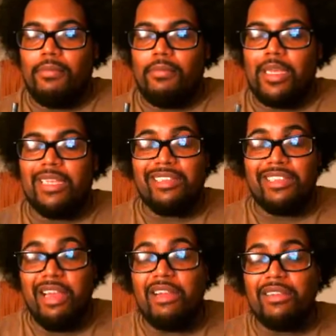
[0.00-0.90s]

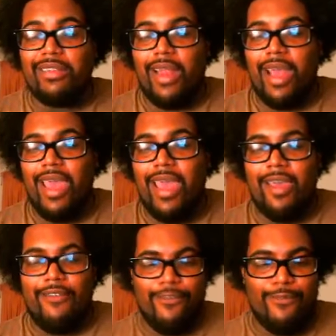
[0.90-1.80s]
Concerns that I
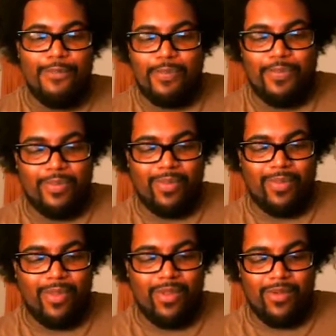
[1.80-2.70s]
have,
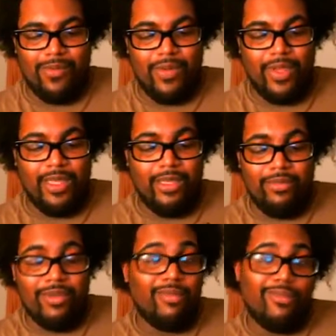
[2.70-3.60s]

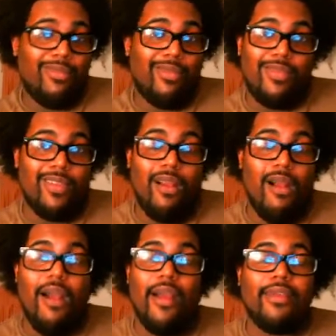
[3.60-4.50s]
really, there
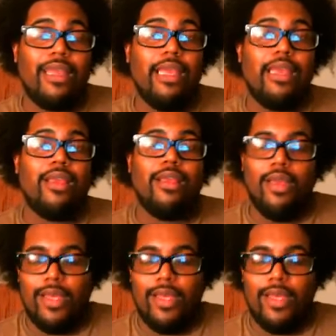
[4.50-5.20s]
aren't any.